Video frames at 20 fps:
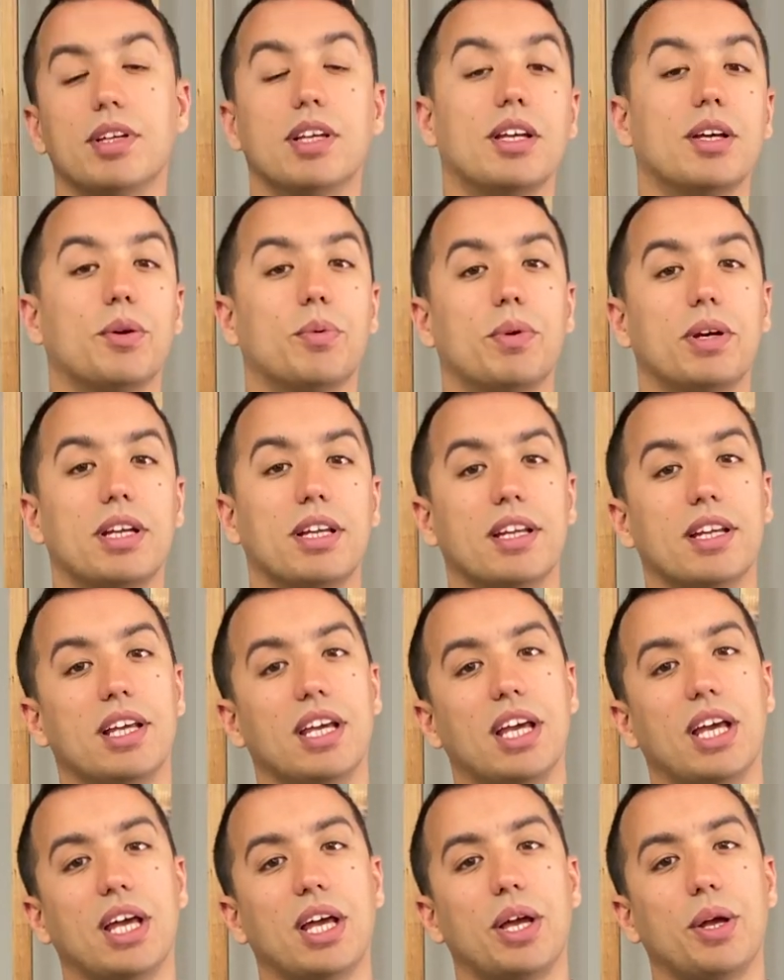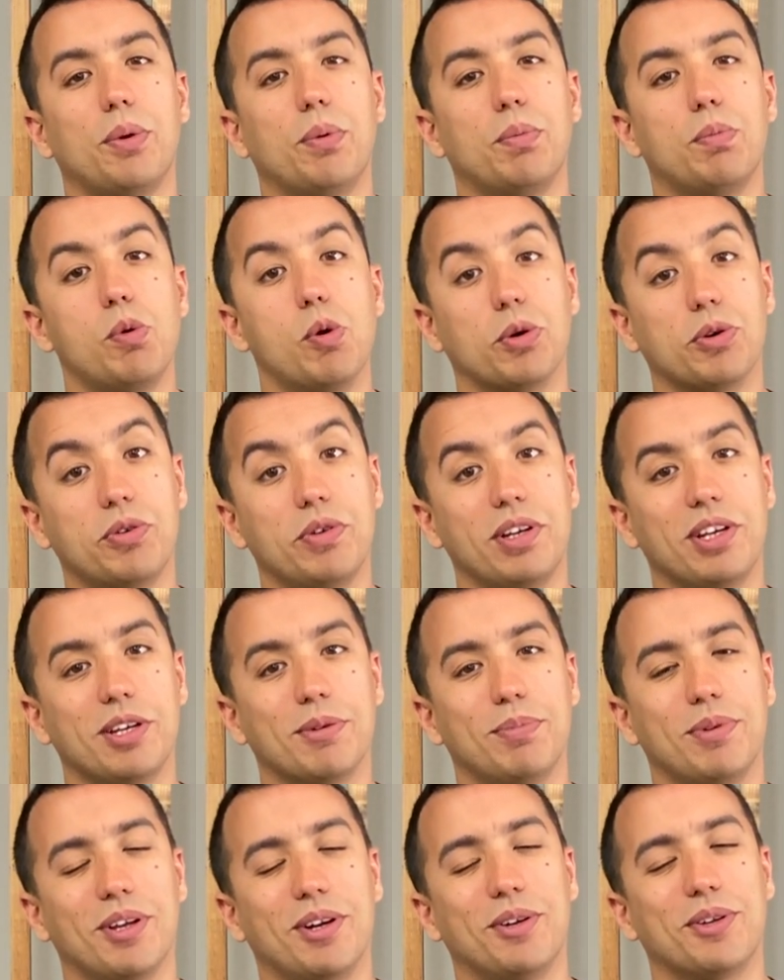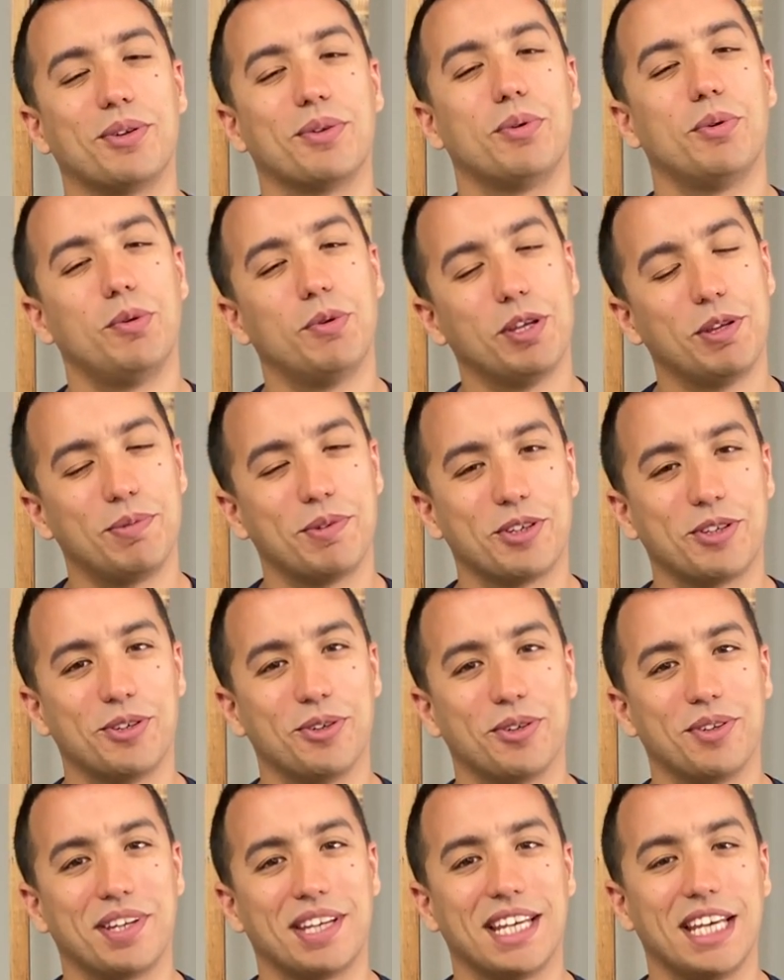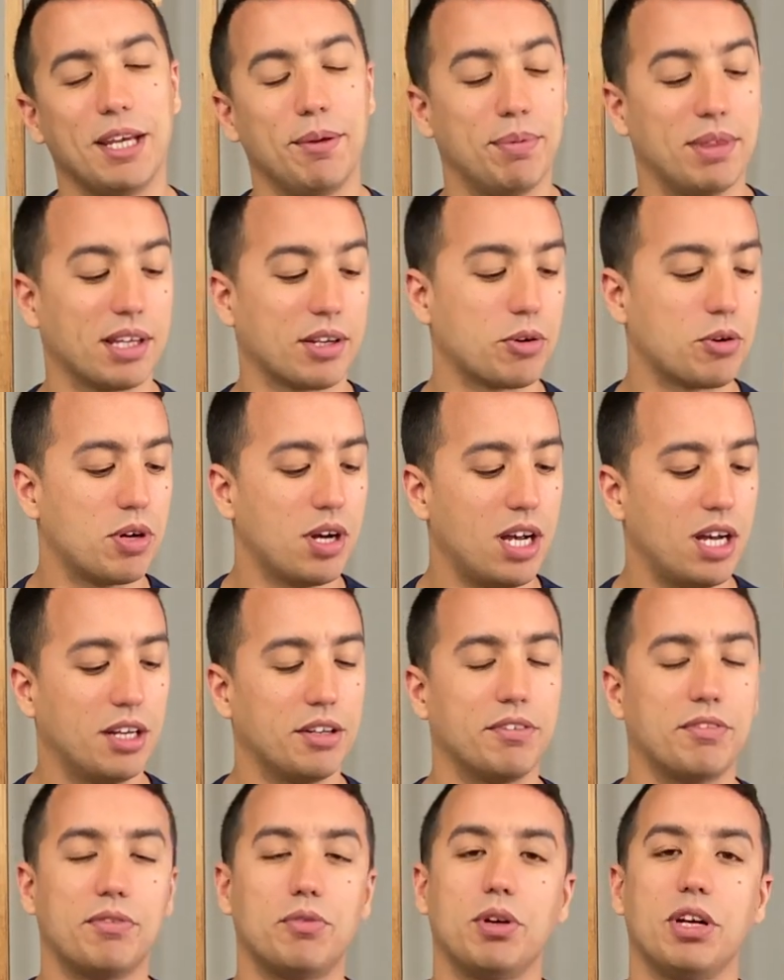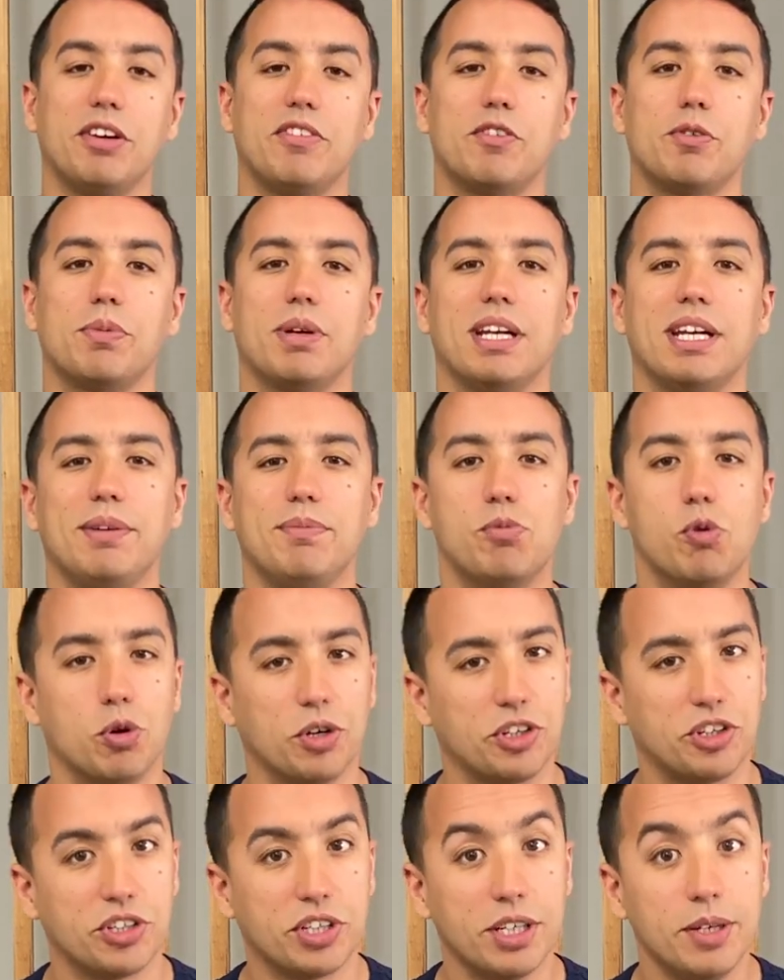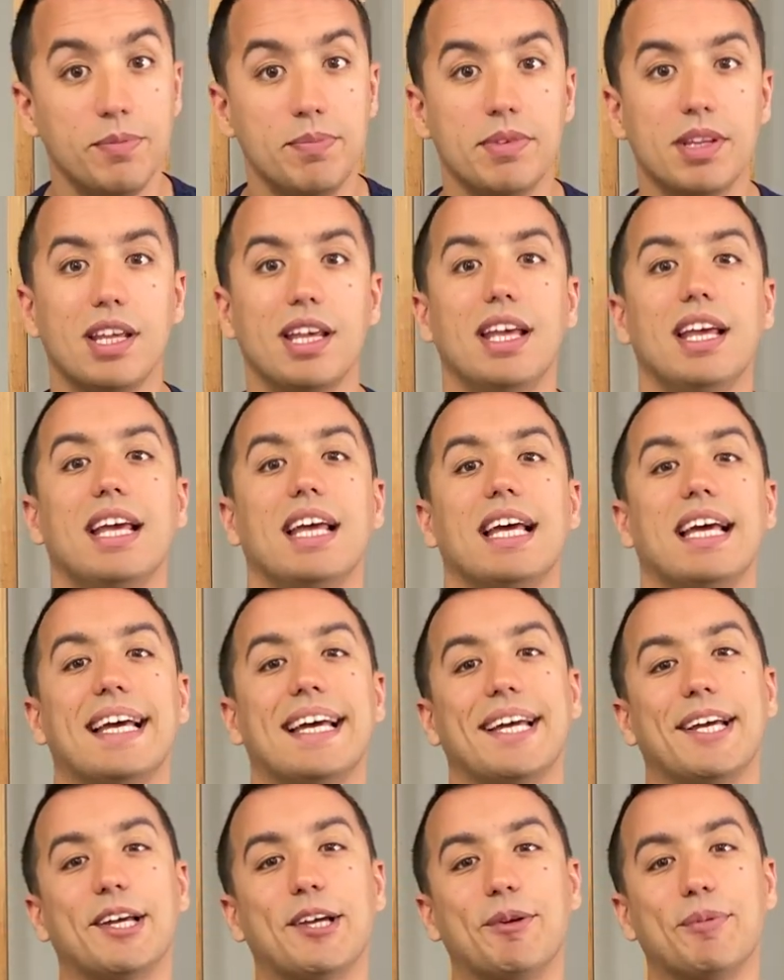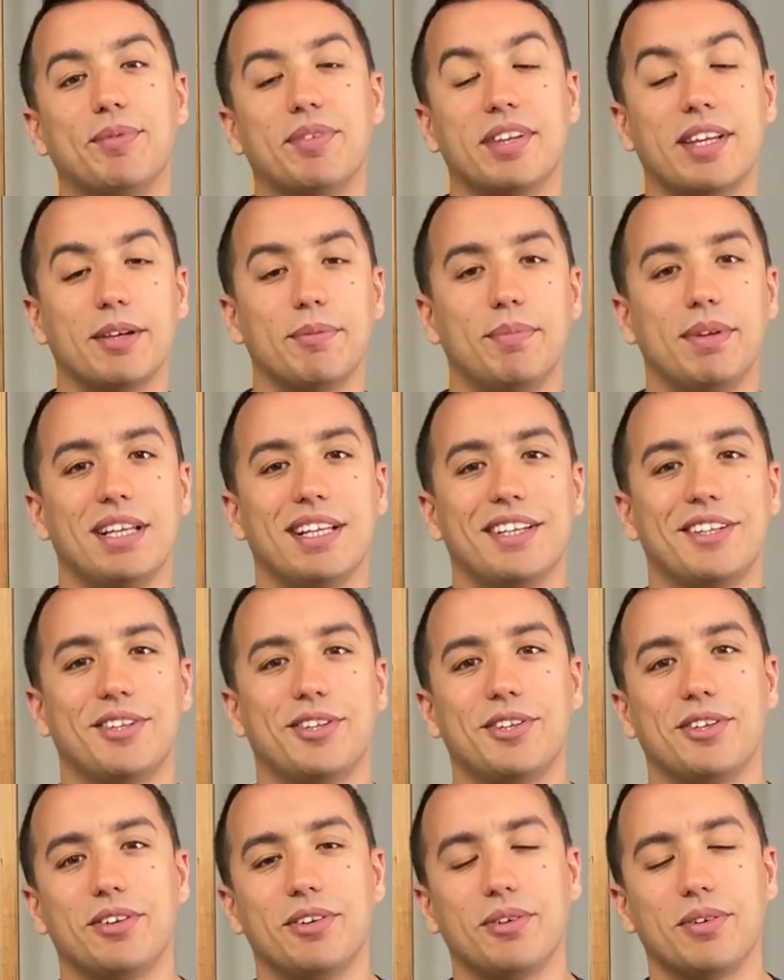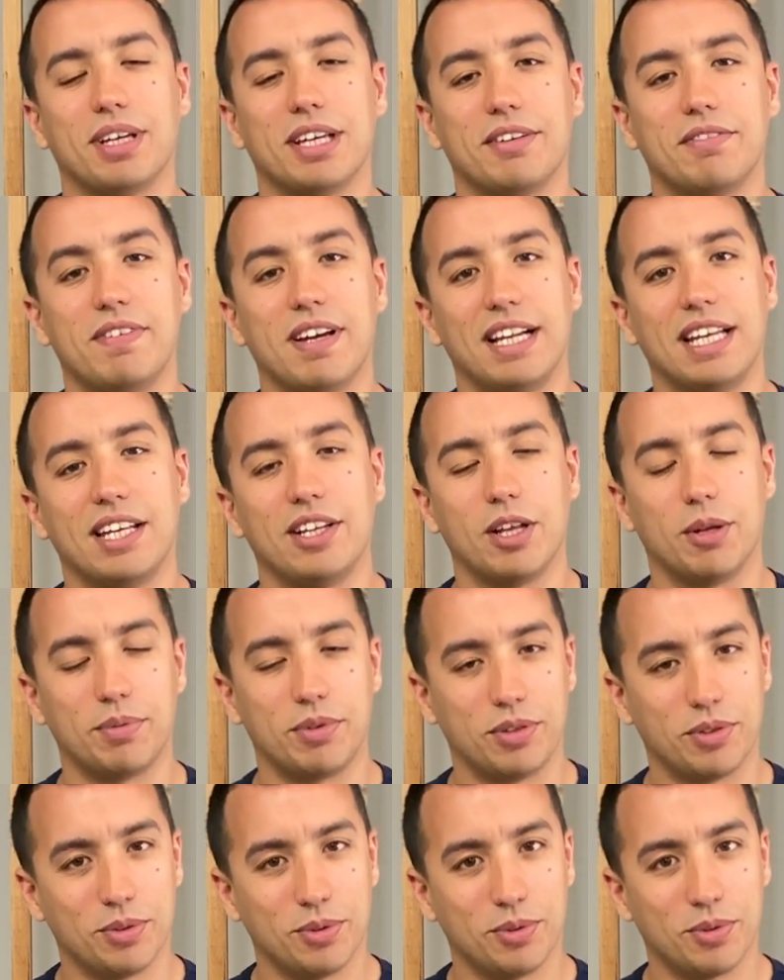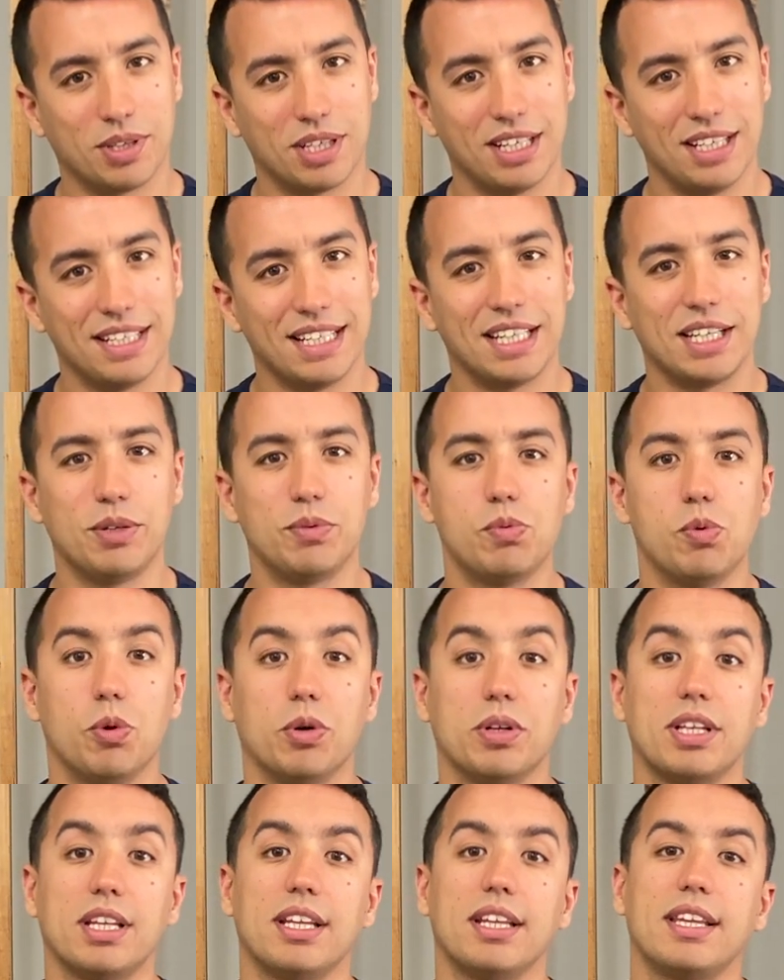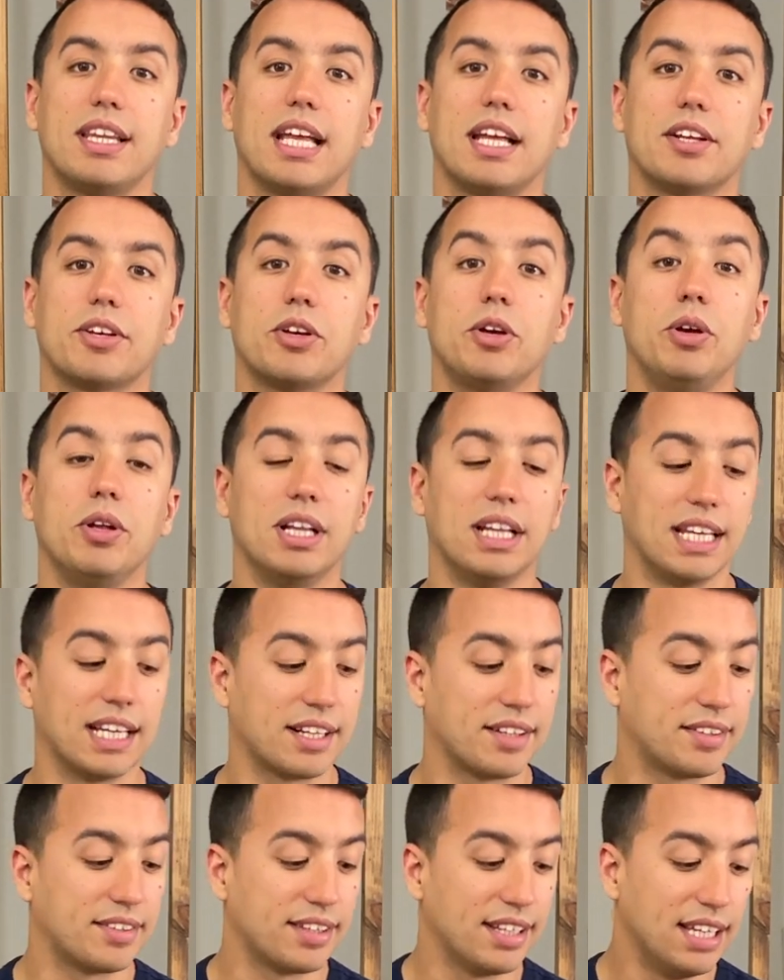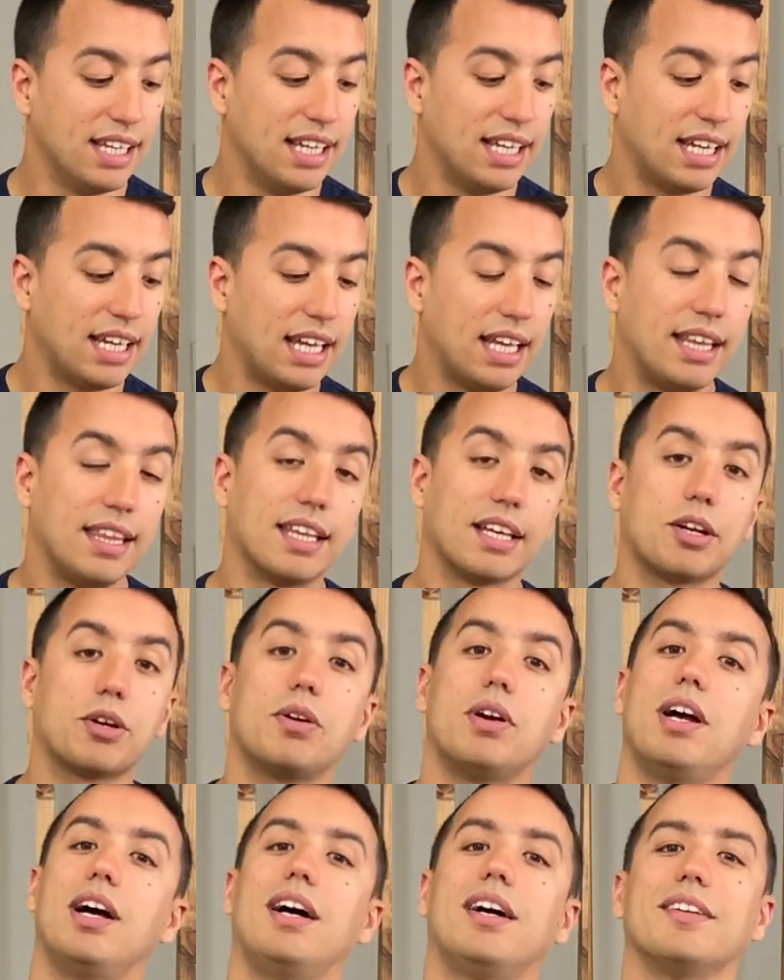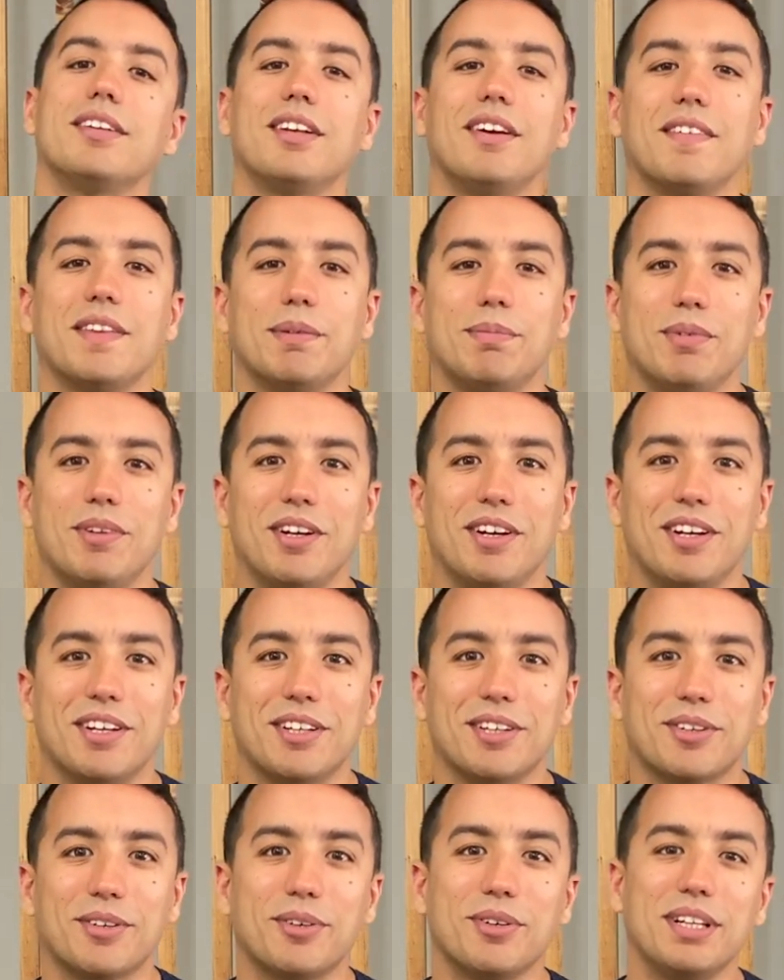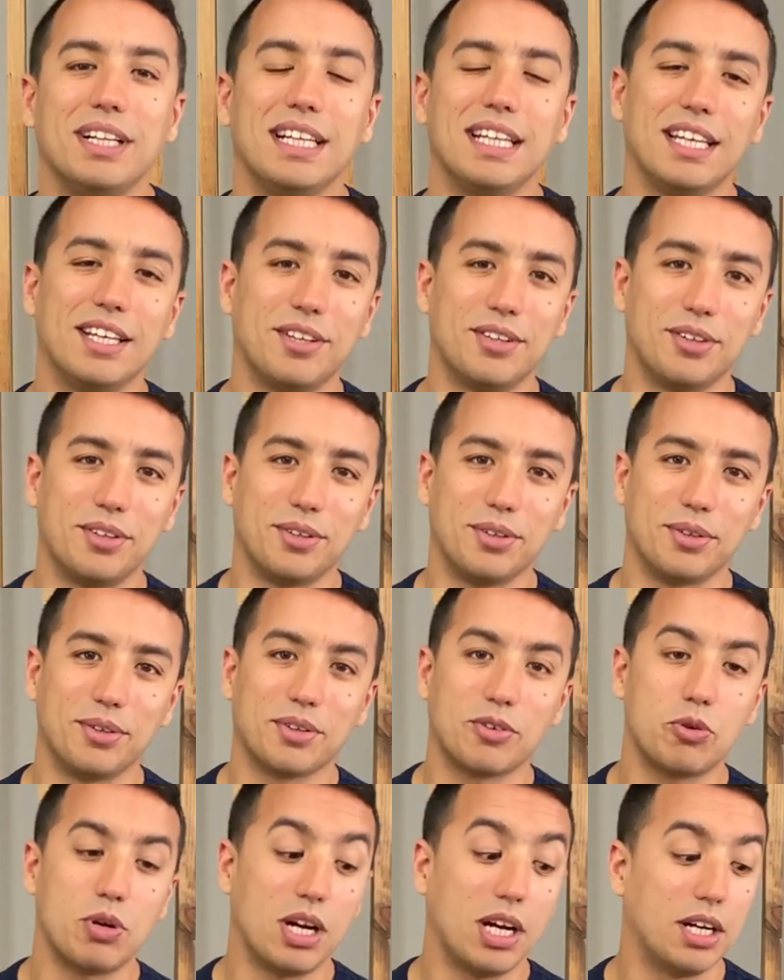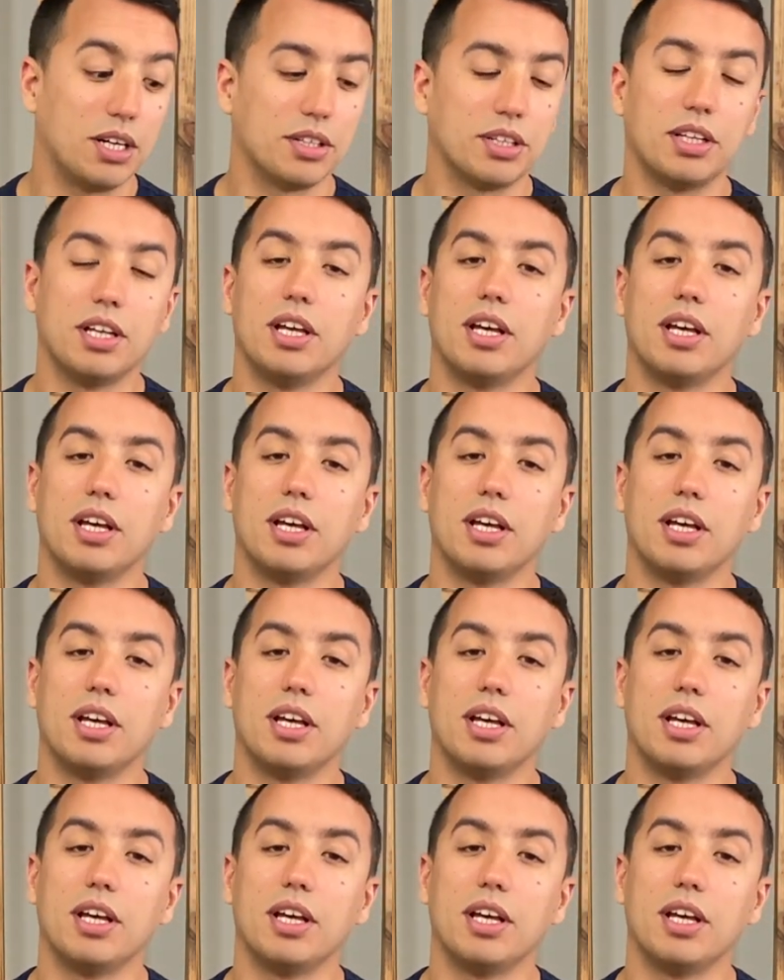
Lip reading: When watering your plant, always make sure to keep the crown free from any moisture. Similar to a Phalaenopsis orchid, any water that collects in the crown of the plant could lead to crown